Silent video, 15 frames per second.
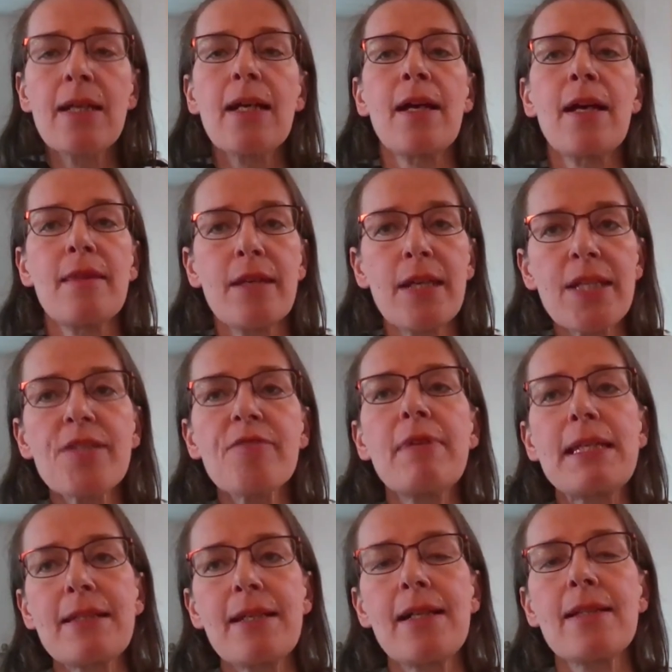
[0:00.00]
and this
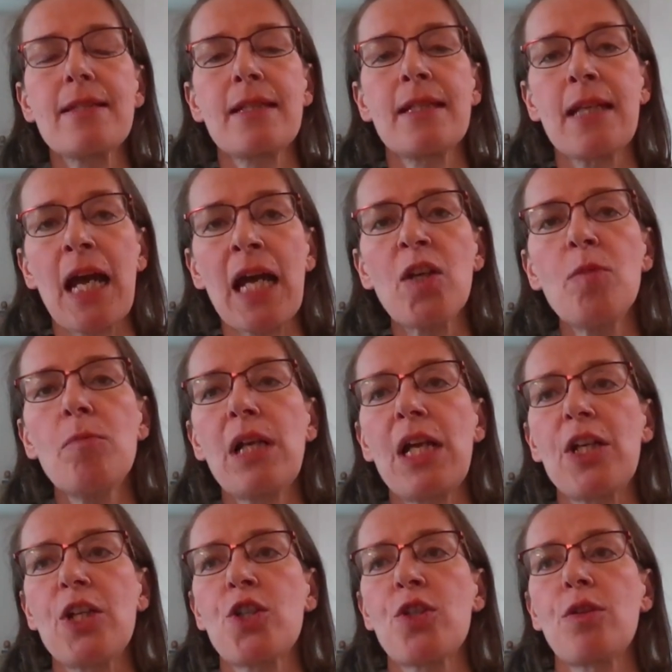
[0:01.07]
results in
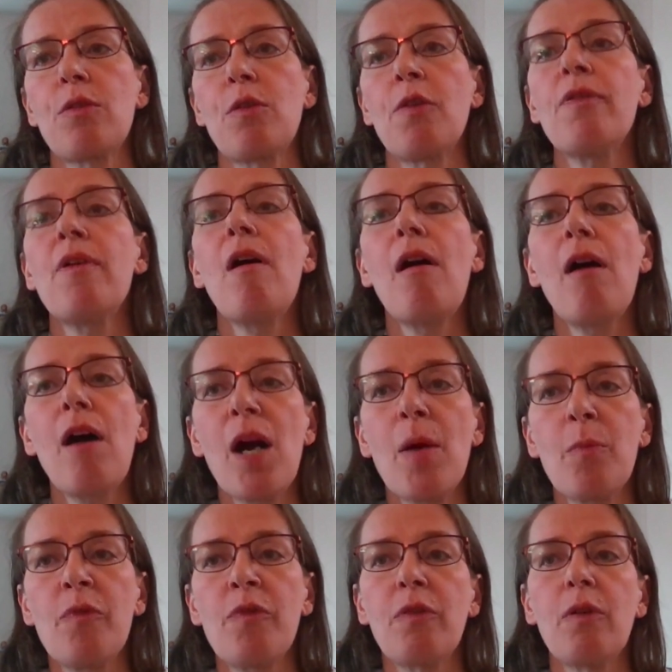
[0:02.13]
accumulation of
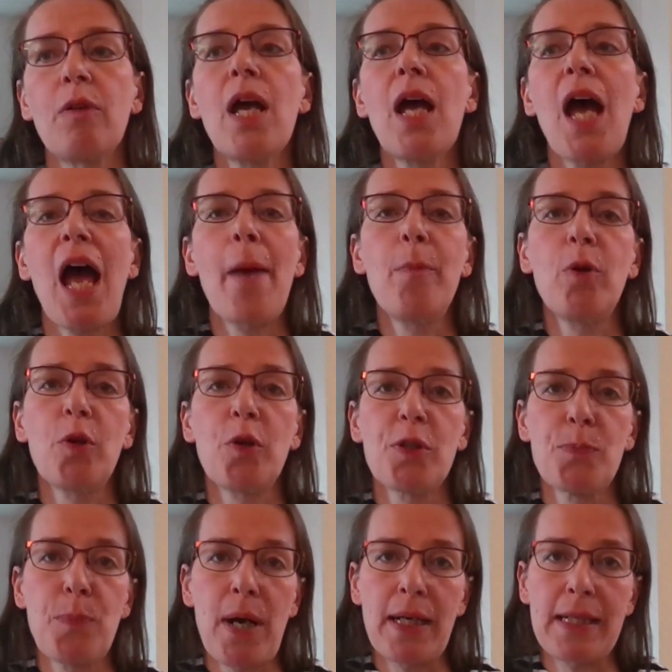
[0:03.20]
harmful
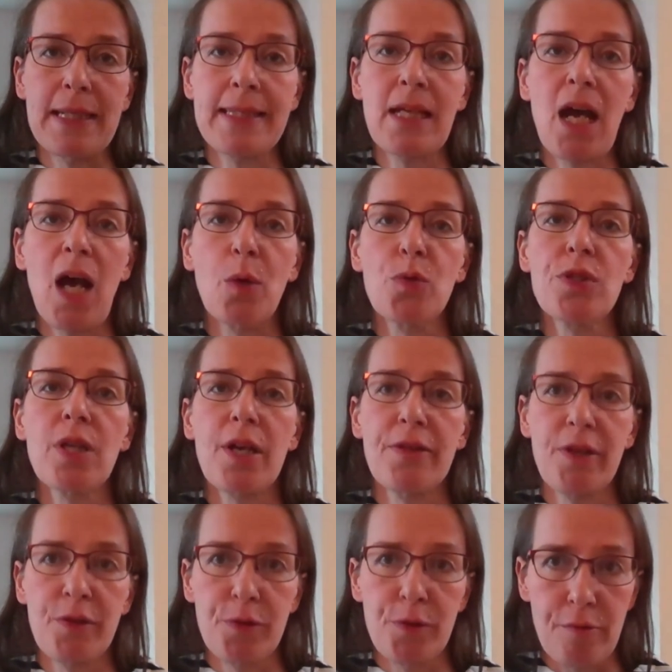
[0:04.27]
amyloid bodies outside
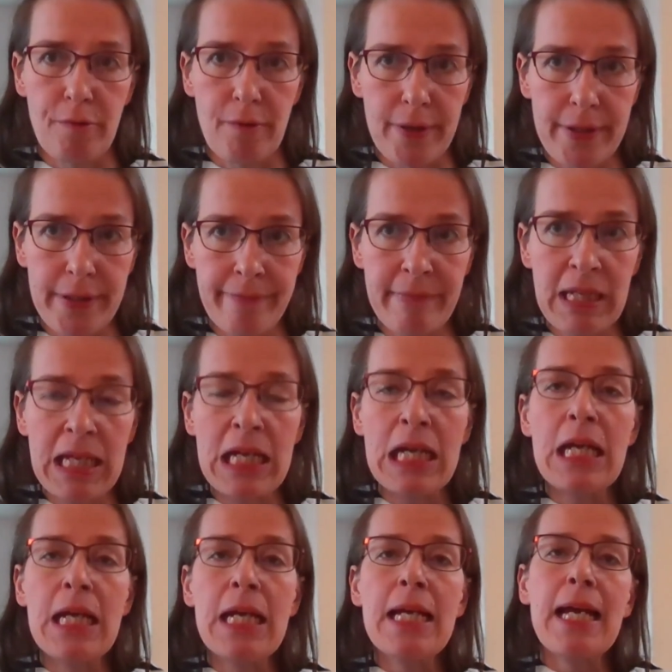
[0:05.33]
the neurons.
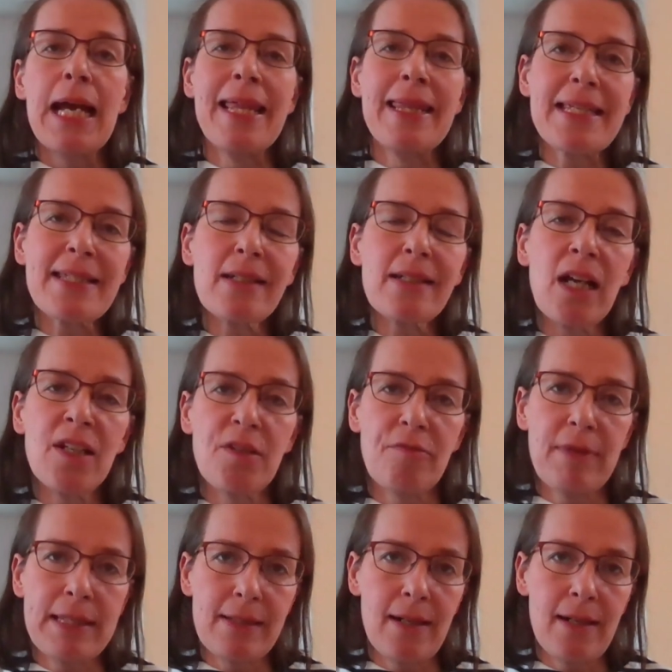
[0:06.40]
And this kind of
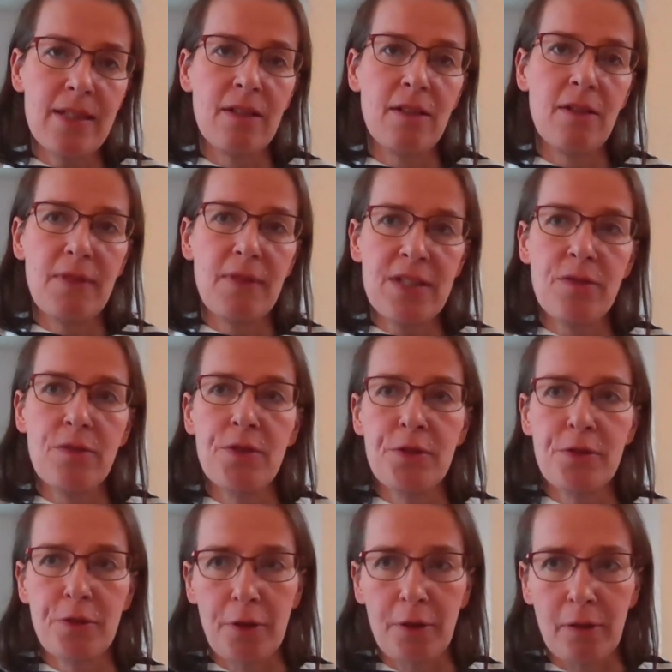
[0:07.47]
results in a vicious
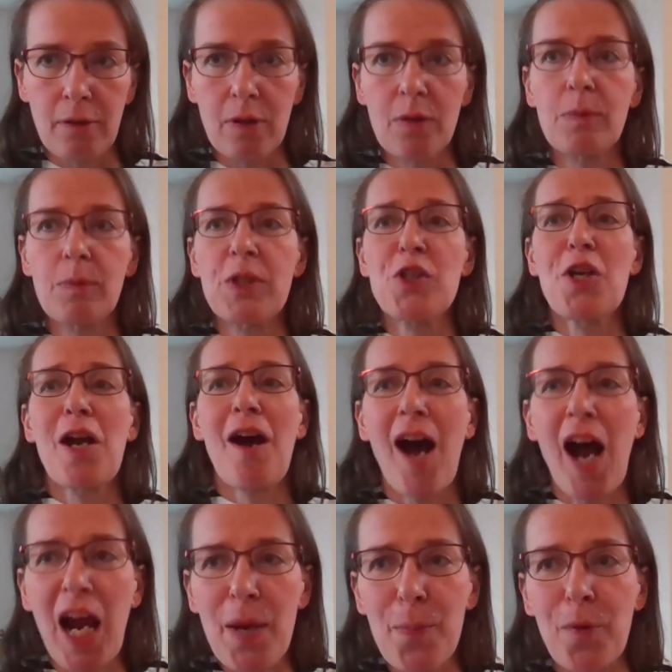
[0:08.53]
circle, which
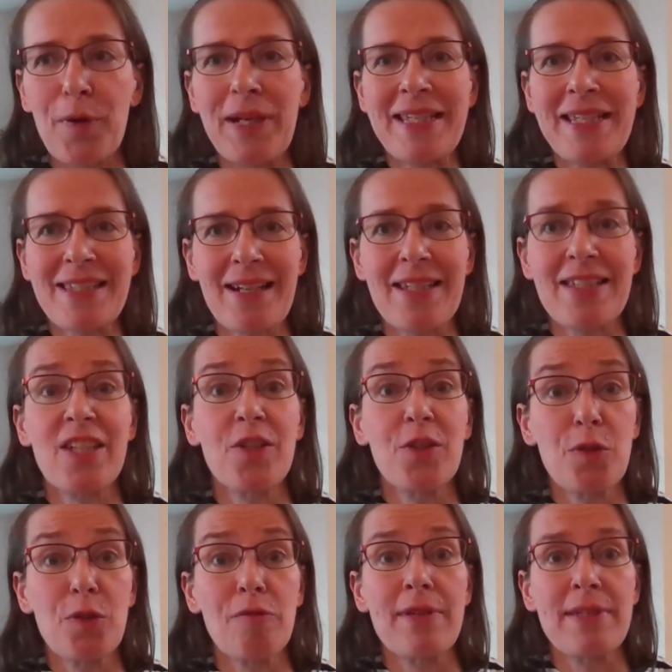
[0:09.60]
hyperexcites the
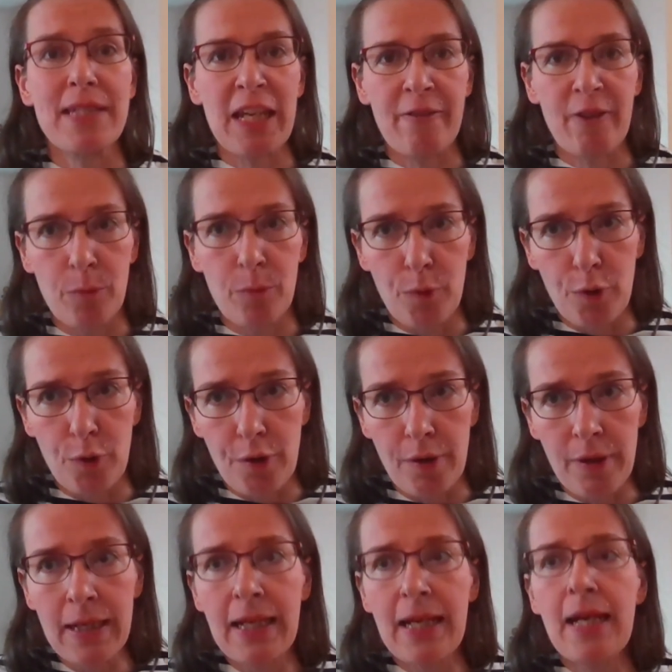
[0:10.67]
neurons even
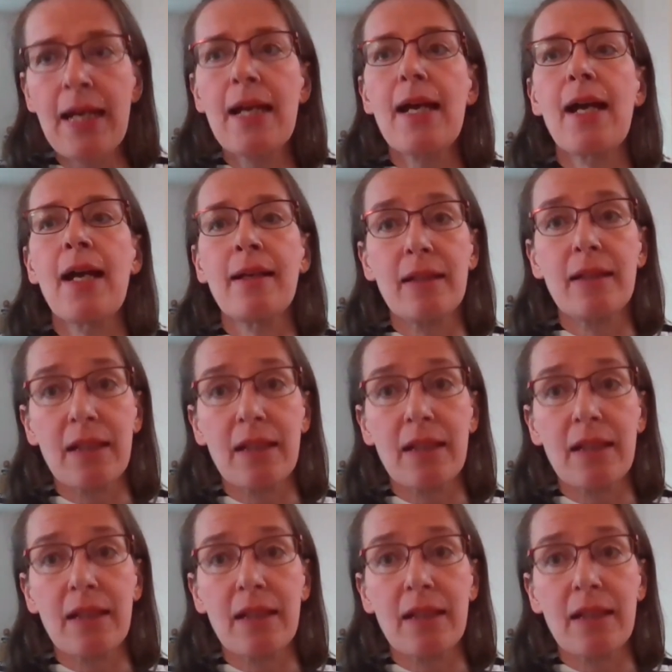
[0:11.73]
more, and